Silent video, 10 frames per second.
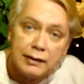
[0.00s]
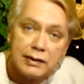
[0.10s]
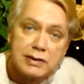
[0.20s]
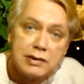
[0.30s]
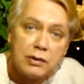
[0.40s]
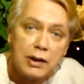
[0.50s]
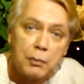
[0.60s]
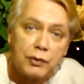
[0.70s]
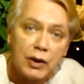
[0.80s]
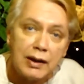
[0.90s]
still
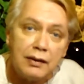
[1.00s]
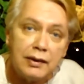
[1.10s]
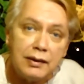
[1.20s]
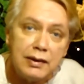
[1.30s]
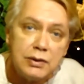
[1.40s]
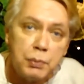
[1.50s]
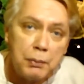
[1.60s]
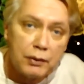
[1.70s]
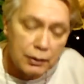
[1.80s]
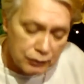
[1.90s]
come around, and these
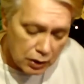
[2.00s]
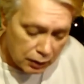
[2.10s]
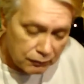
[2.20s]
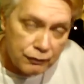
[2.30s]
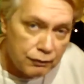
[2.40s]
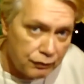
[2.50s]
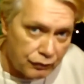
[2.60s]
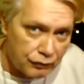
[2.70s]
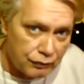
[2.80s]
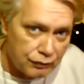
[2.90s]
people have done,
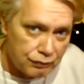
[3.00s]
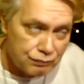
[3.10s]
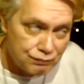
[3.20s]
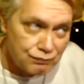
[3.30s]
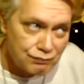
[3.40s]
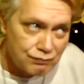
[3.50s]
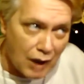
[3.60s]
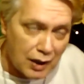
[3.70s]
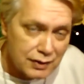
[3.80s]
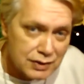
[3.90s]

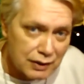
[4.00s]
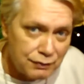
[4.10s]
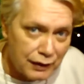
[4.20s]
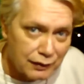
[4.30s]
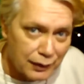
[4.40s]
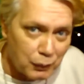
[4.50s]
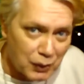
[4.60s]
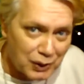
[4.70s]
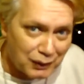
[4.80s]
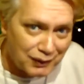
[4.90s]
I'd say, fairly
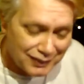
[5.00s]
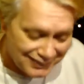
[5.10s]
well